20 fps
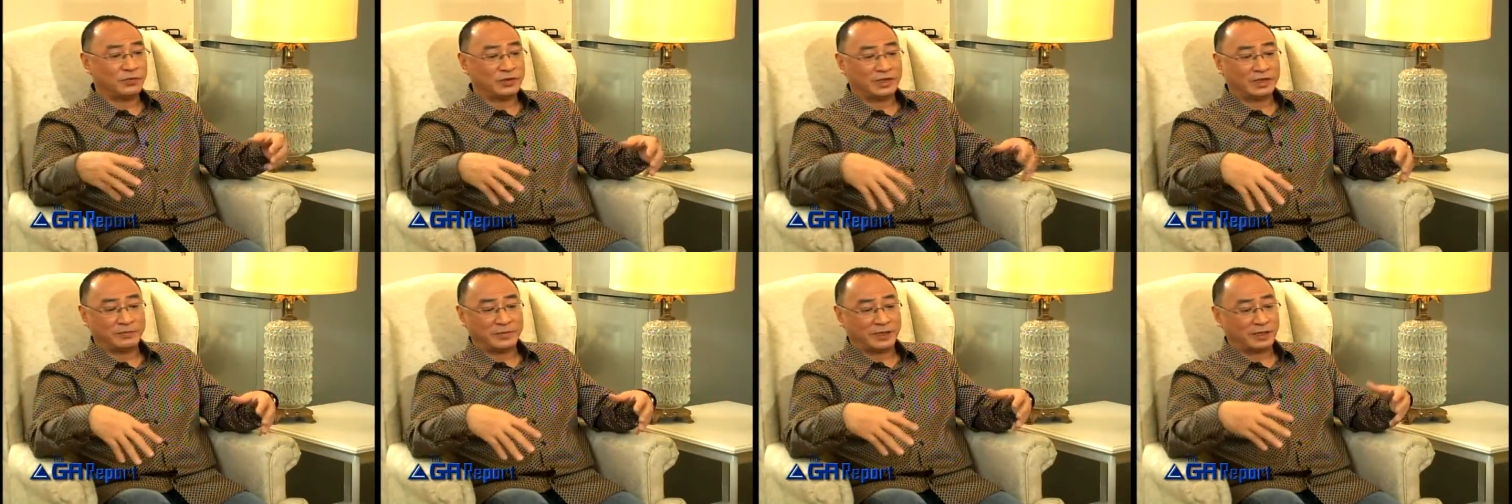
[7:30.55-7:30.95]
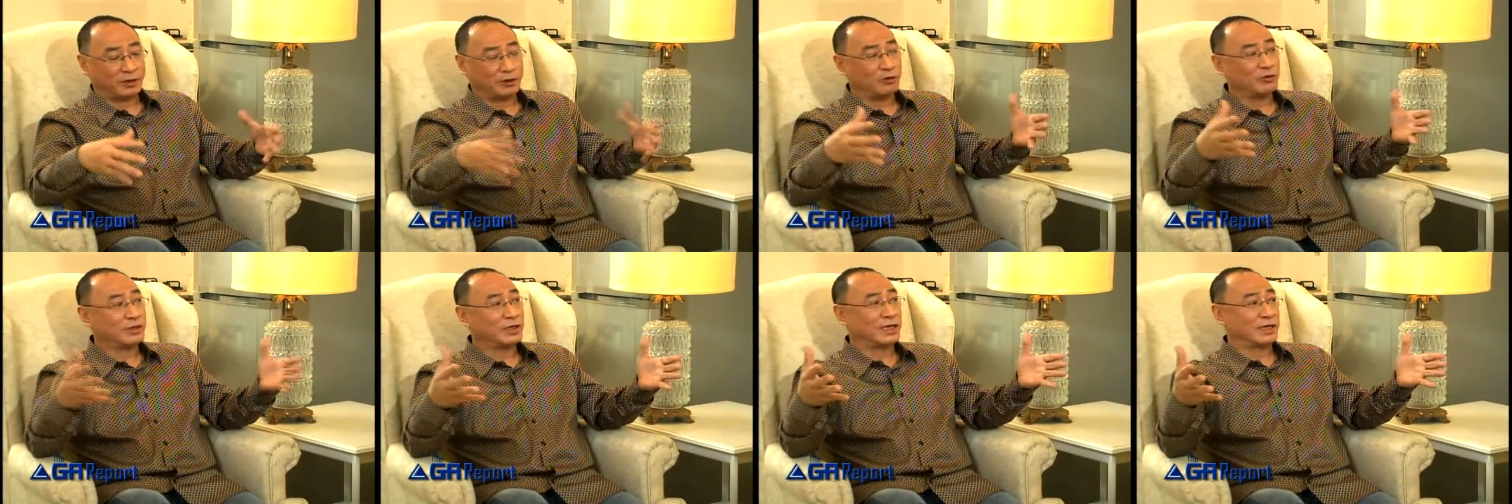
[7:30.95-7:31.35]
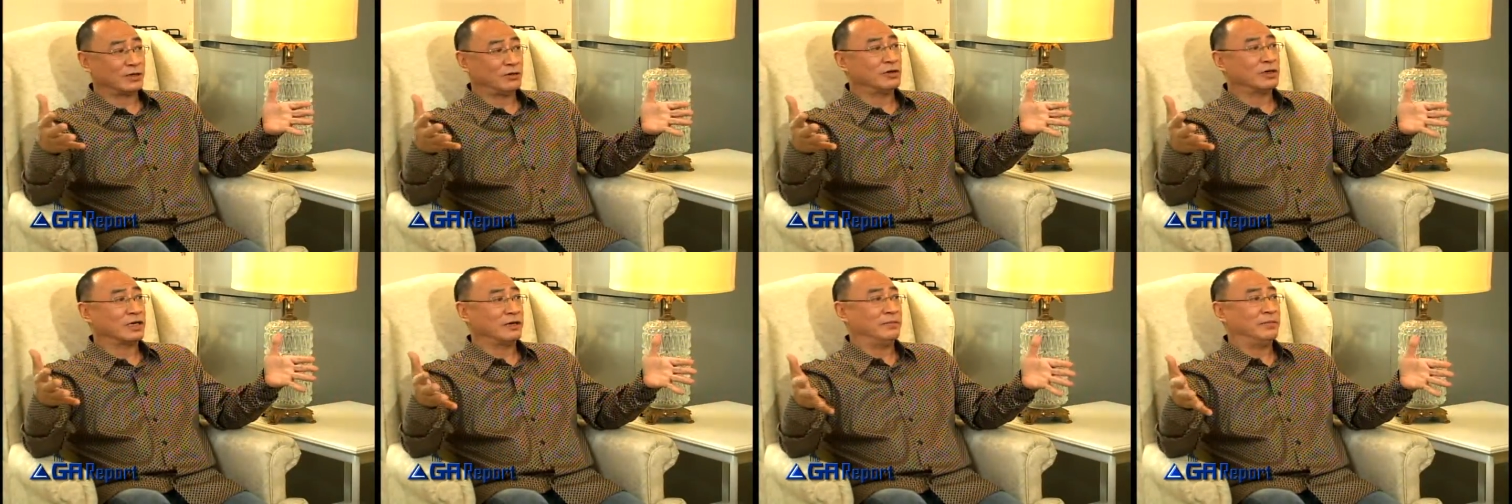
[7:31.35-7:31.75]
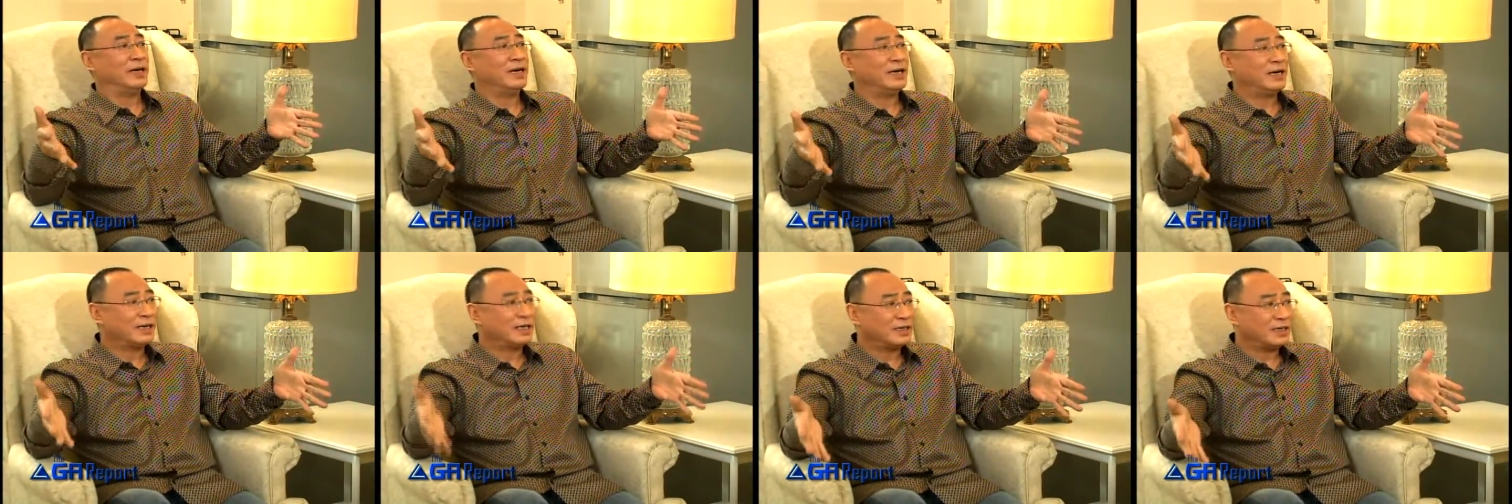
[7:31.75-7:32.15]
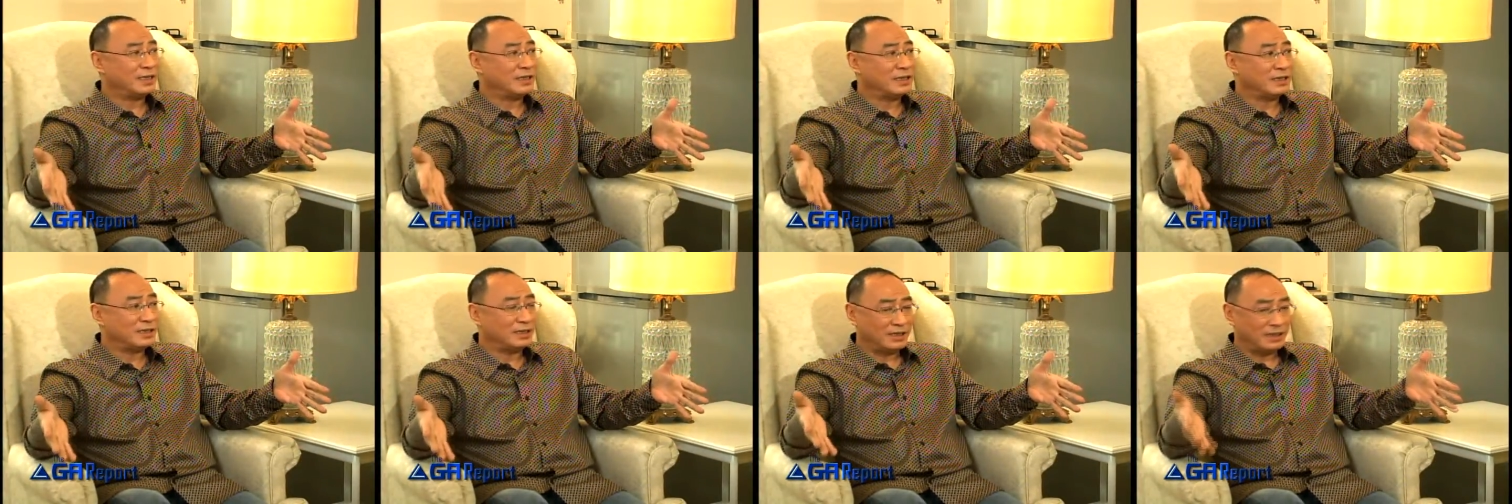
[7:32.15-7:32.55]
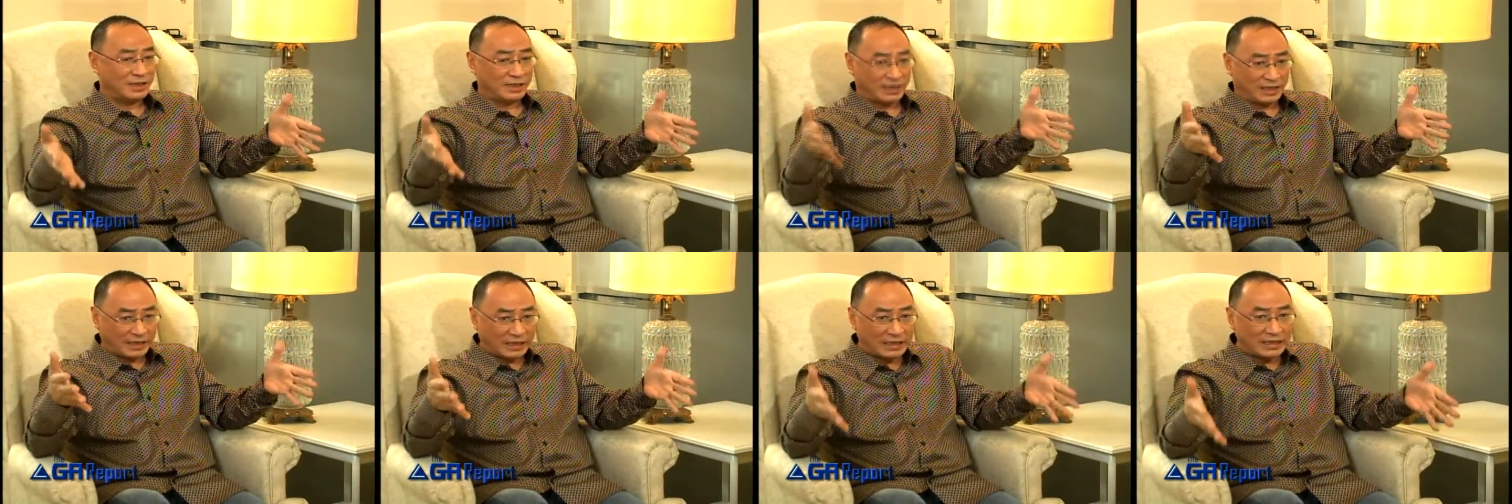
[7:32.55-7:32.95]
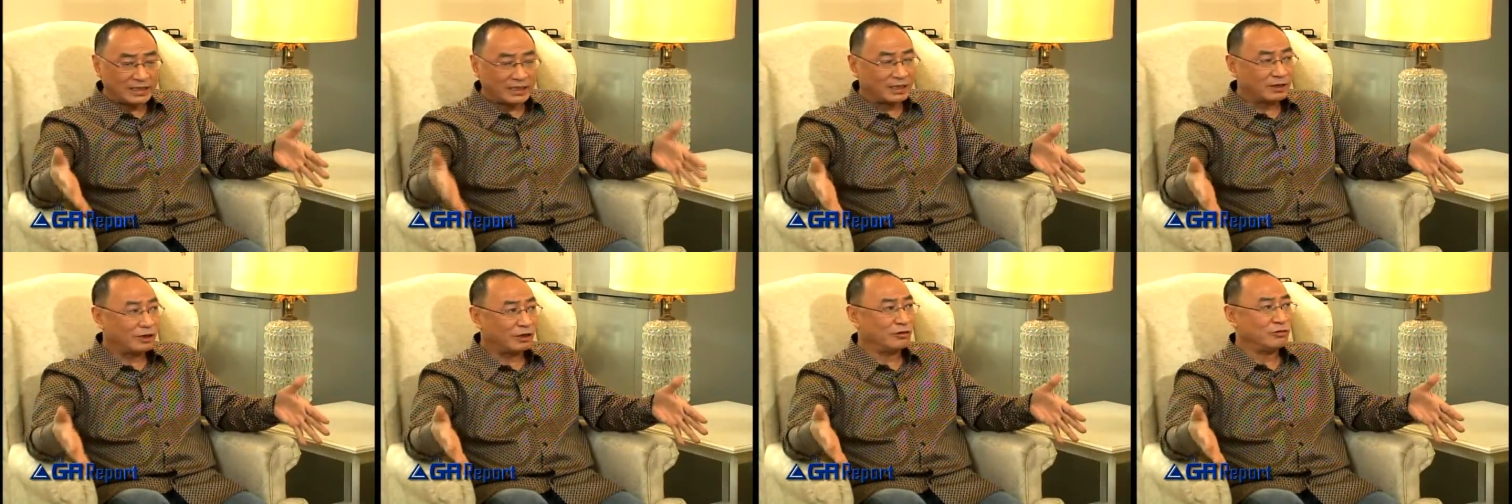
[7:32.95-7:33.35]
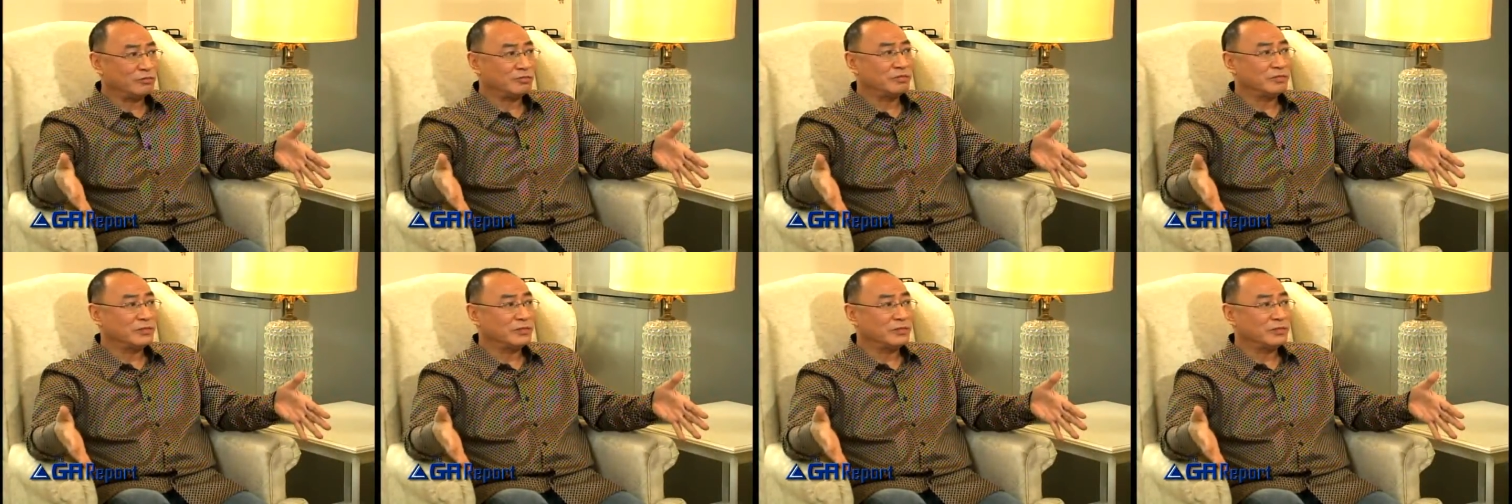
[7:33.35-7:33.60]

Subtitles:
put up their own karaoke bar in their home.